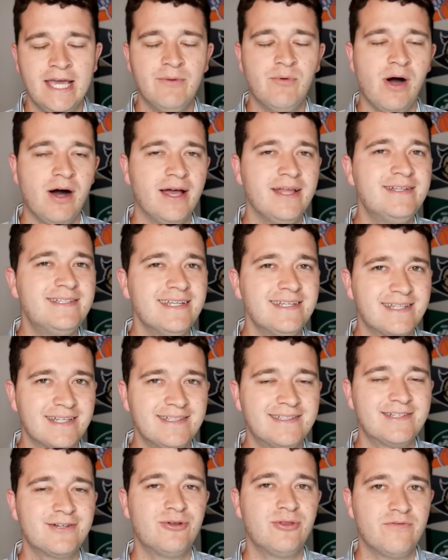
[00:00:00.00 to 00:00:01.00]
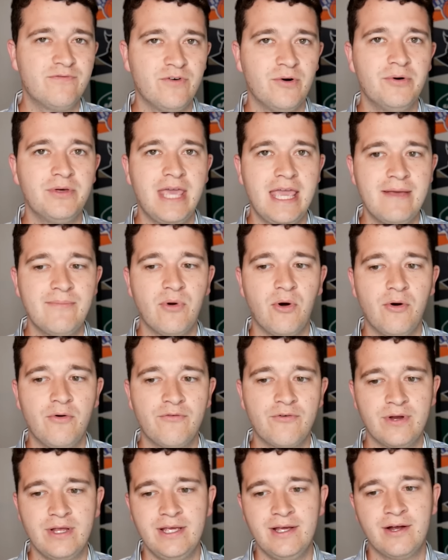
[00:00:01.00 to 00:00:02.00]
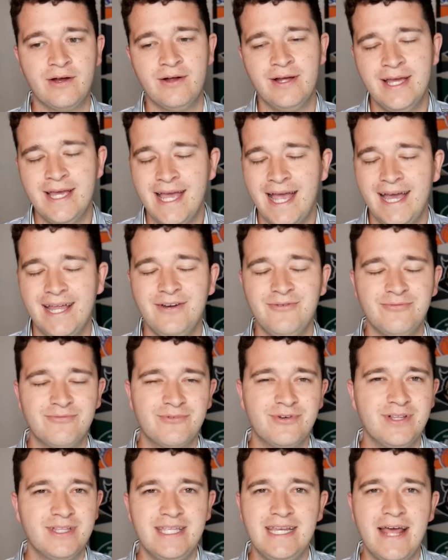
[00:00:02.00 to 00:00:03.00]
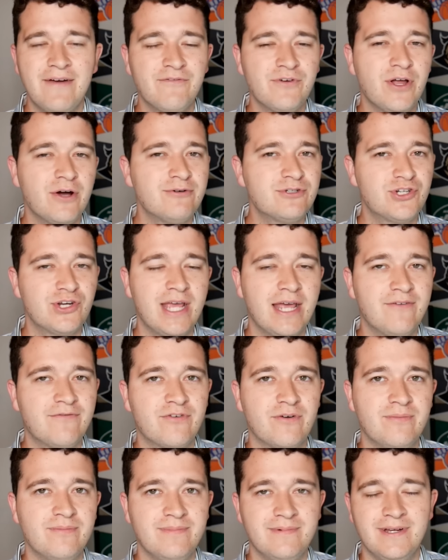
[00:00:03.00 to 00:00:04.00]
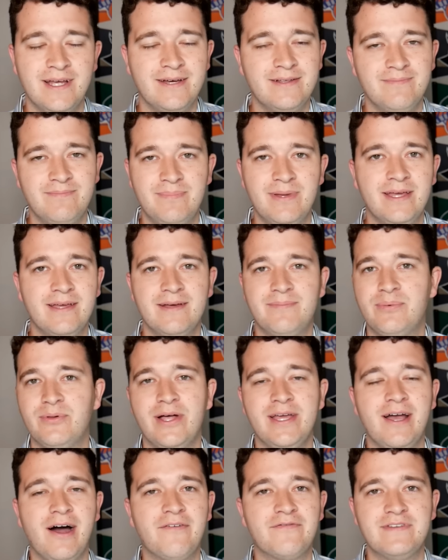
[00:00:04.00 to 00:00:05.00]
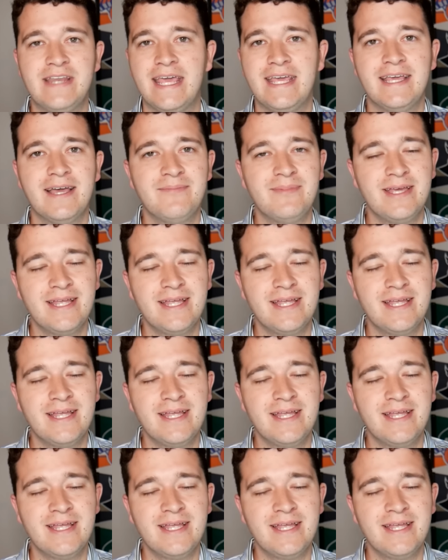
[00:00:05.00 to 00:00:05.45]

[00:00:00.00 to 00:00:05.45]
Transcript: And while I did consider the full game over here, I don't really, you never know what you're getting from playoff Nate.